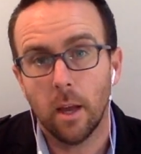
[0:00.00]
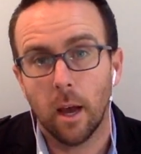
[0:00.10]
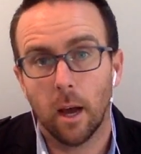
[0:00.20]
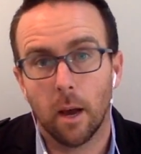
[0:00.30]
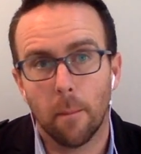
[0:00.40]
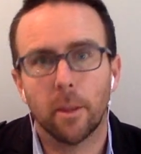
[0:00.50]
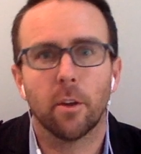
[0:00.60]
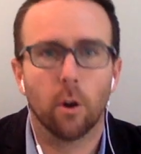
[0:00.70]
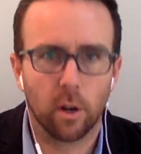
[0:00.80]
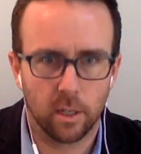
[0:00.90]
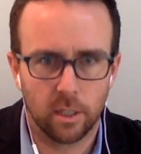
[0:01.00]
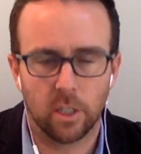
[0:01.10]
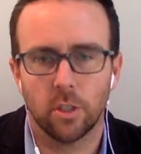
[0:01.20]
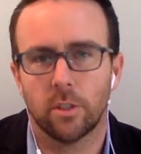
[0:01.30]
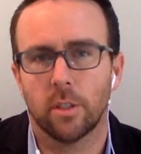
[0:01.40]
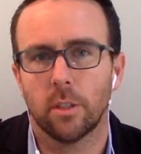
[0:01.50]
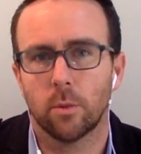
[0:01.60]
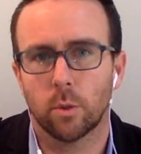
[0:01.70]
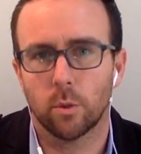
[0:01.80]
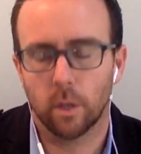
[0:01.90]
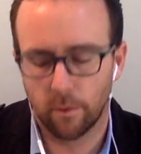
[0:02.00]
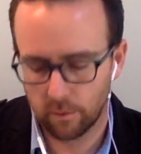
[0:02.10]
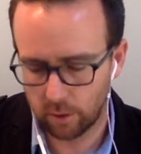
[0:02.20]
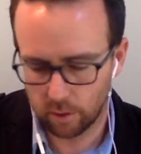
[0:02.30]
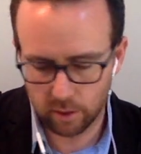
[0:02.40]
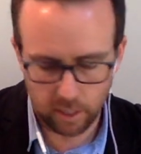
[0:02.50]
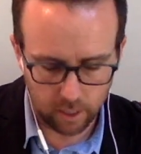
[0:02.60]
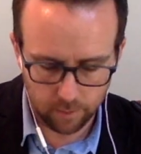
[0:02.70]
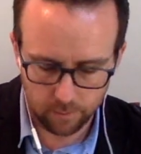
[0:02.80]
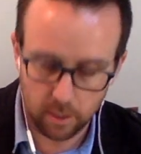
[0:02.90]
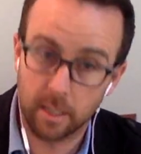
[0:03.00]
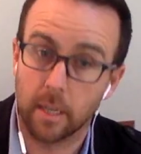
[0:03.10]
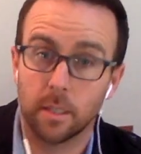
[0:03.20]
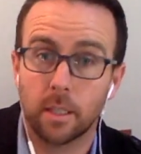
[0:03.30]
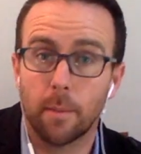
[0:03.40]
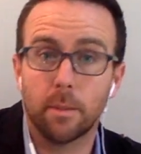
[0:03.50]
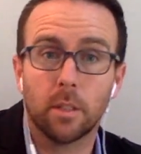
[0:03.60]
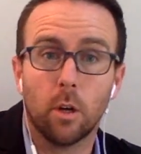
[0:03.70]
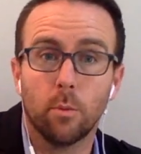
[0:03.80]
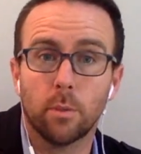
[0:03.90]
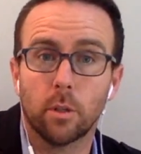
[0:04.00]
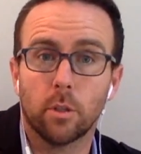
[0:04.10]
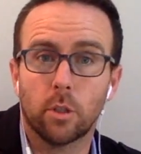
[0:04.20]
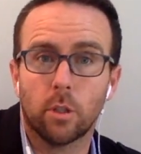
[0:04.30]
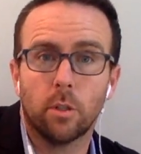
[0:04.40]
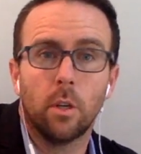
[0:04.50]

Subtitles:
But there are contingencies, which we'll get to in a second. The second step is the home search.